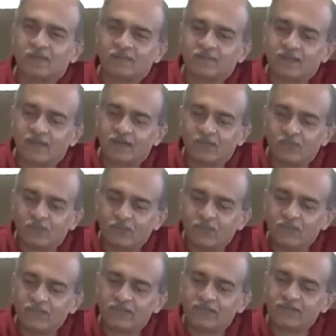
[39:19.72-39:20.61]
that
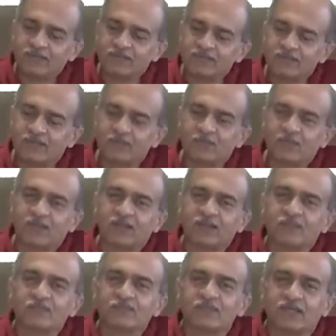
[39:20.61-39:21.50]
whole region
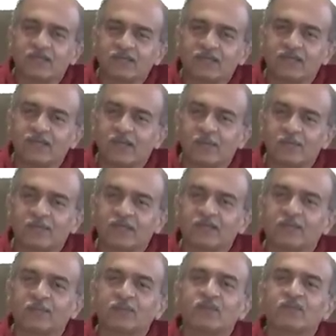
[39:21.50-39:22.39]
becomes
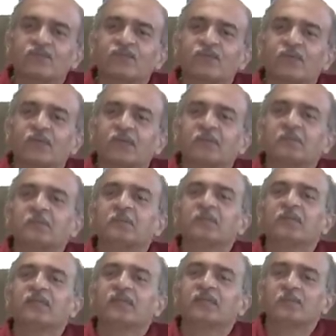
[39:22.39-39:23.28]
uninhabitable for
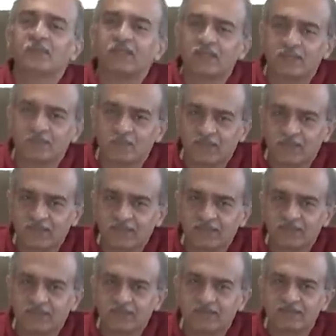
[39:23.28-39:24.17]
many, many, many
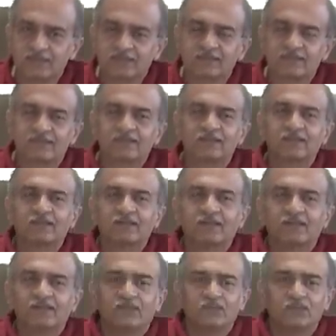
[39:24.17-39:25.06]
years.
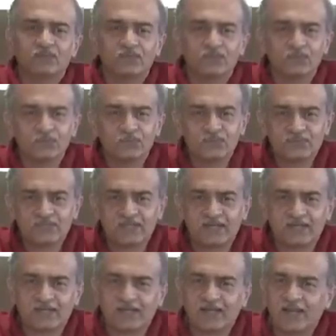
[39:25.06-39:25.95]
You lose
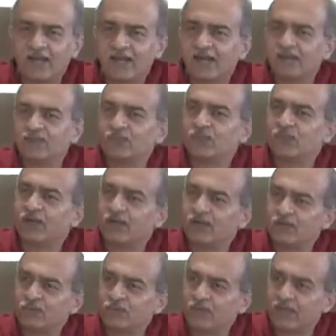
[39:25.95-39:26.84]
that land, you
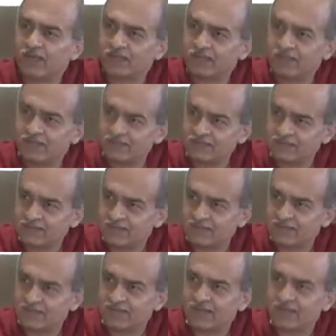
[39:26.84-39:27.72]
can't do agriculture
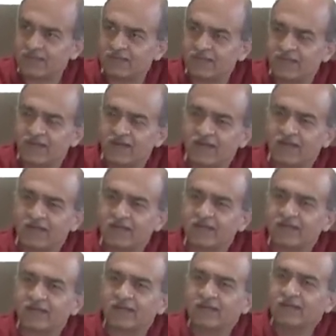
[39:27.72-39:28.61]
in that
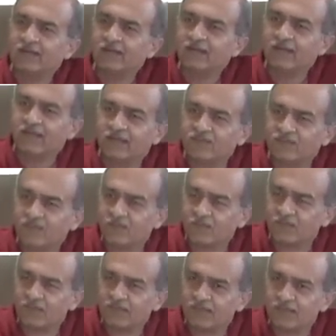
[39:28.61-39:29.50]
land,
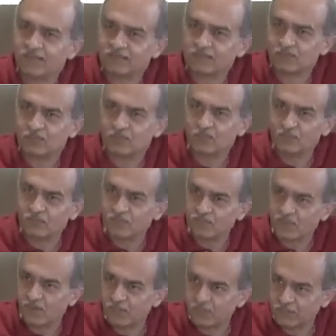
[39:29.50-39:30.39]
everybody has to
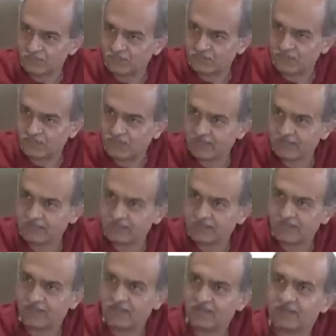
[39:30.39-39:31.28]
move out of that
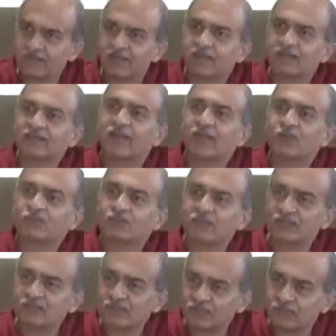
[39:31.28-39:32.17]
area,
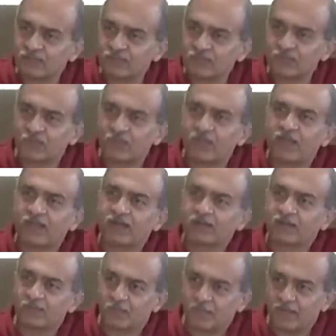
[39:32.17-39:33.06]
thousands of square
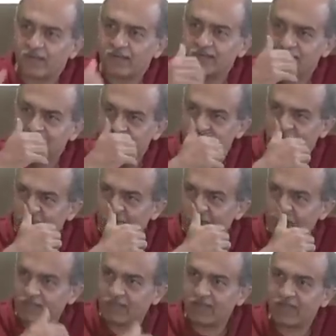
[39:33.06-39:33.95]
miles of
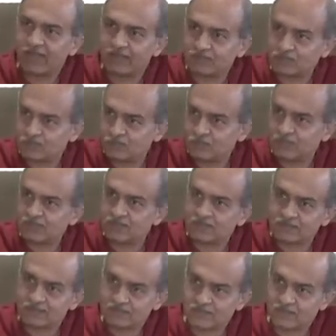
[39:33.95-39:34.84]
area has to be
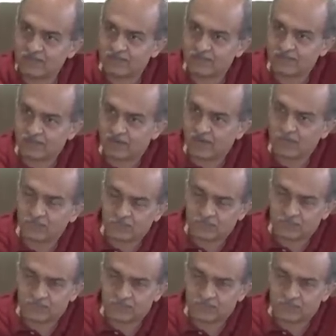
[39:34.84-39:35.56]
just cleared out.